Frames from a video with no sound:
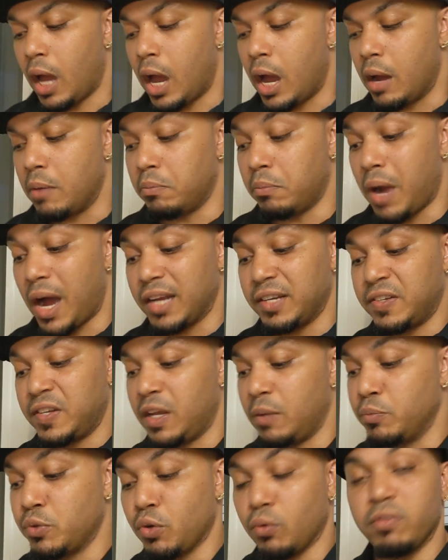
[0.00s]
My
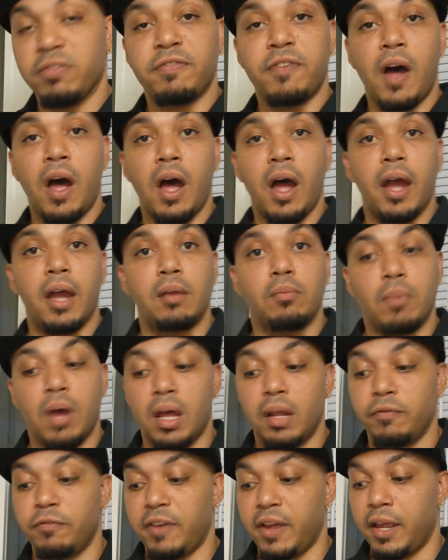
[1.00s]
temps are fine.
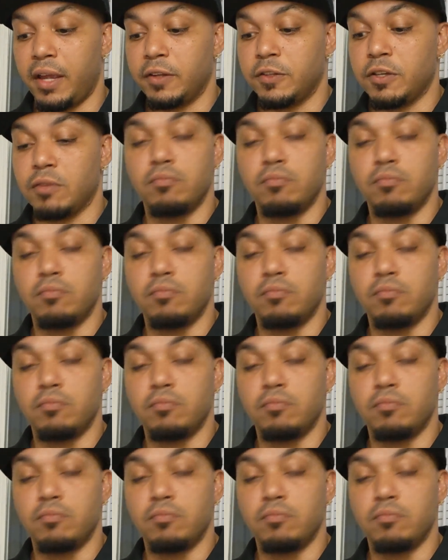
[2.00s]
My fan